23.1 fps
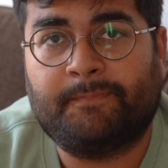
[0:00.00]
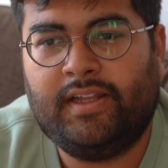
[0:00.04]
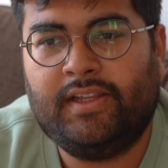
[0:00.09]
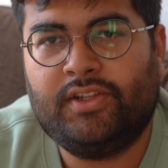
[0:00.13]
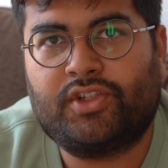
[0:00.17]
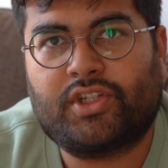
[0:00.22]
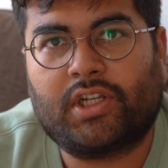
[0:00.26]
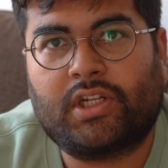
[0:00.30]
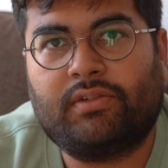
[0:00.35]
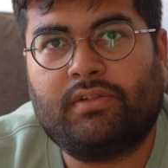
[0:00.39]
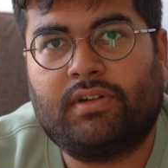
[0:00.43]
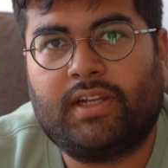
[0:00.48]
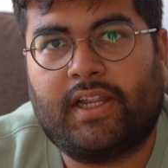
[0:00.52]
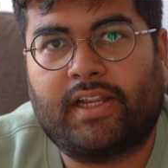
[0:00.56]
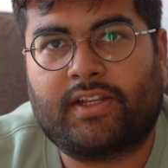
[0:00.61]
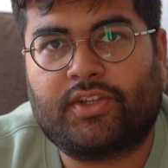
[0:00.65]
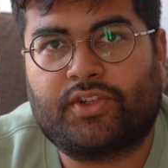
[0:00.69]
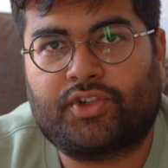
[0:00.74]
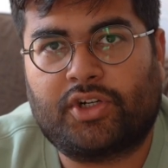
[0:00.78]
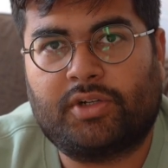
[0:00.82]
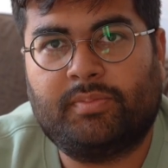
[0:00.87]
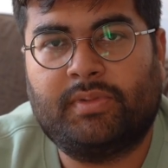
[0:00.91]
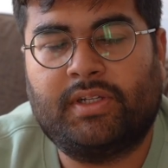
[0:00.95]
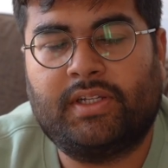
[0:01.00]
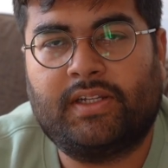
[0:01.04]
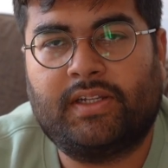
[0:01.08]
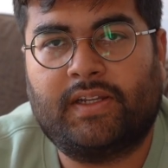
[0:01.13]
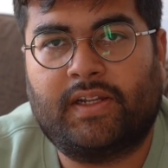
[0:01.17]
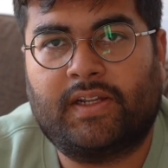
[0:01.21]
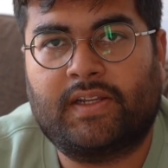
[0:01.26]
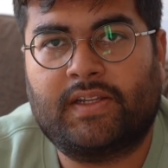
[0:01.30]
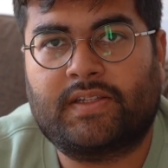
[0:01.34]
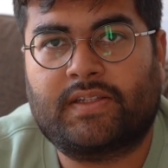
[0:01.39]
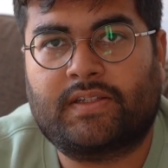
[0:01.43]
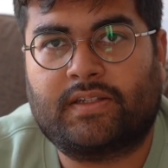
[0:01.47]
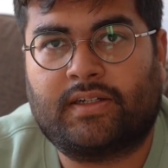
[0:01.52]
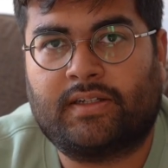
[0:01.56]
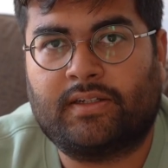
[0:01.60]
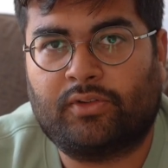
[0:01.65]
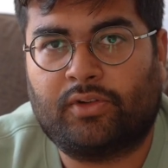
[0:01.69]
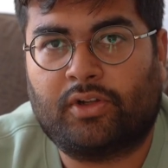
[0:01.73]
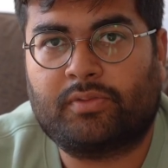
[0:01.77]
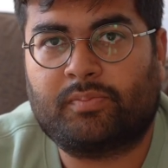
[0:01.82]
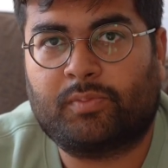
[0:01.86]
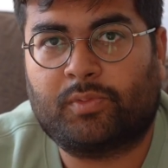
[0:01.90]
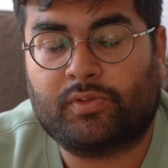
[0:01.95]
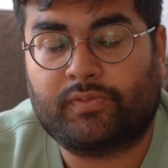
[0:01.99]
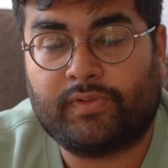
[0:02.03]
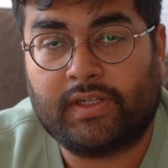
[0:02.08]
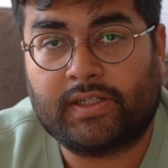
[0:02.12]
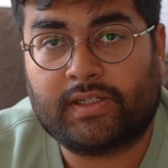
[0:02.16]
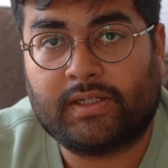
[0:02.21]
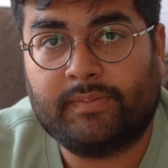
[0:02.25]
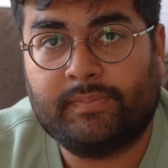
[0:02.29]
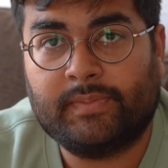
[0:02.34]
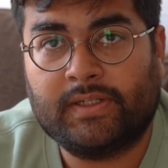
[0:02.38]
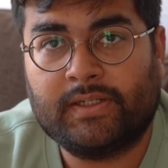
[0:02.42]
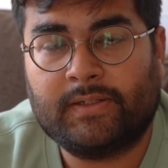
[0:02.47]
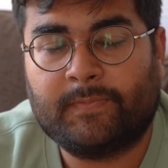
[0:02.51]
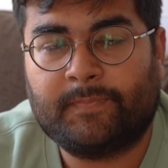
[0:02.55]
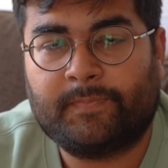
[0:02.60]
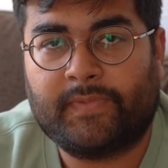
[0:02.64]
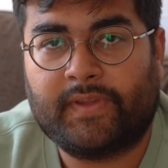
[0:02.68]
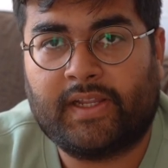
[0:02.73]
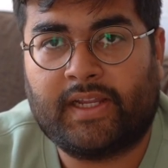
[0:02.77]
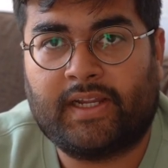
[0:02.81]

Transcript: In general, like Germany is a lot more welcoming,